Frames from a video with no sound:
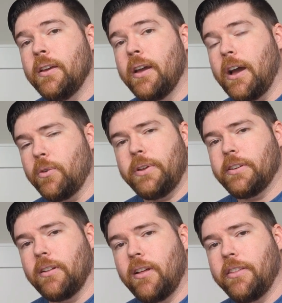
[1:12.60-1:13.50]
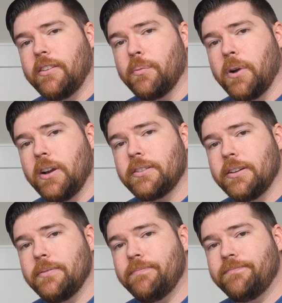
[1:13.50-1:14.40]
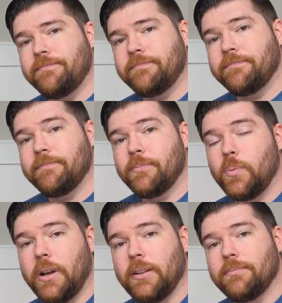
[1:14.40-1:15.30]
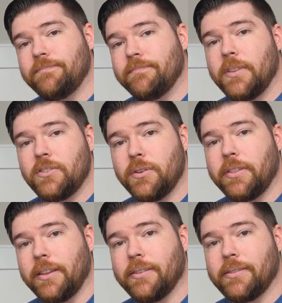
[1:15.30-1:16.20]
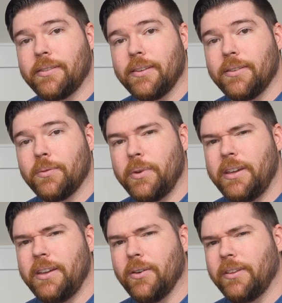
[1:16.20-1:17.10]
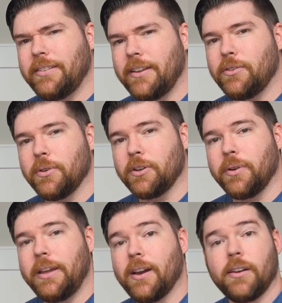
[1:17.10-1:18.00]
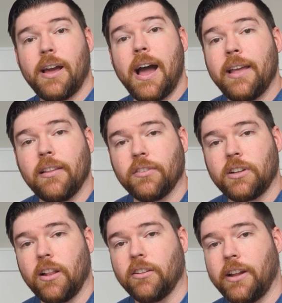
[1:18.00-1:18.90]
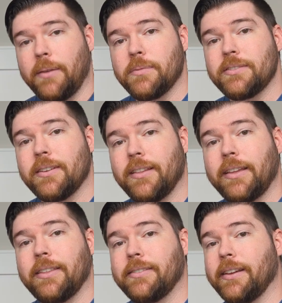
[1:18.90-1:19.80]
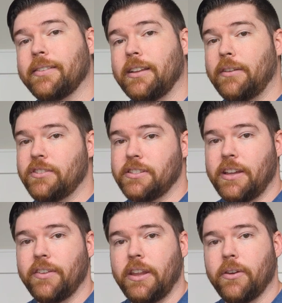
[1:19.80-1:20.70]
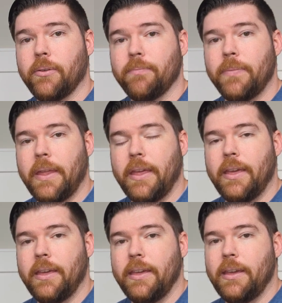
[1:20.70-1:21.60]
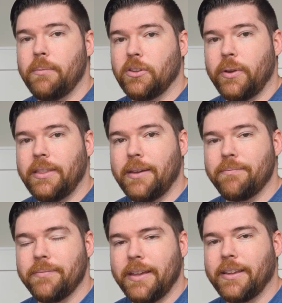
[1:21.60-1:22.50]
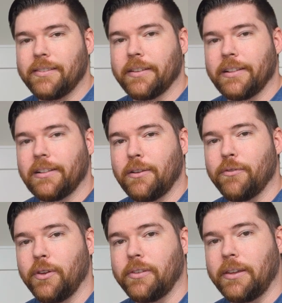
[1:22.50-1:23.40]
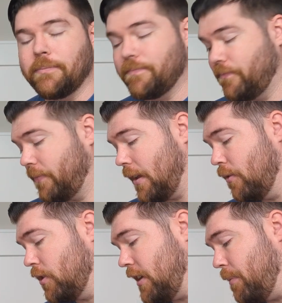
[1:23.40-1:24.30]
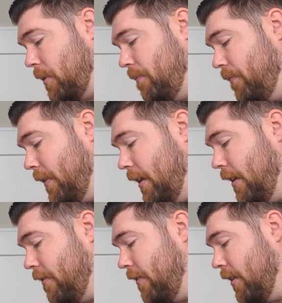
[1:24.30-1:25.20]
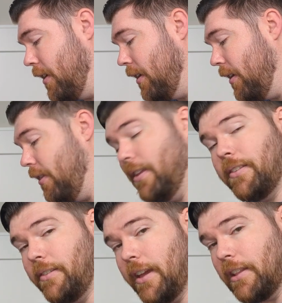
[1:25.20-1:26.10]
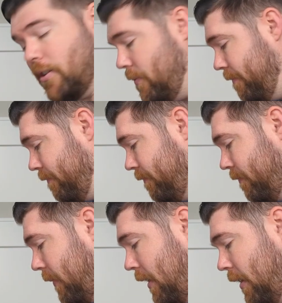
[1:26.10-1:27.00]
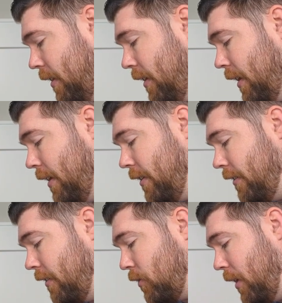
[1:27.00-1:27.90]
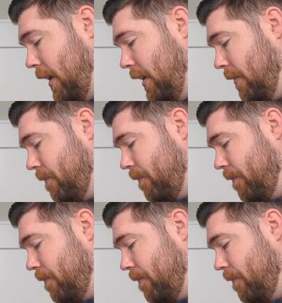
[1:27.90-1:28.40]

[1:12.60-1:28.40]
How do we tell all these apart? Well, the truth is, we only tend to agree on high-level color names, like the six that I've just given you. In between them, it gets a little confusing. For example, if this is yellow, and this is green,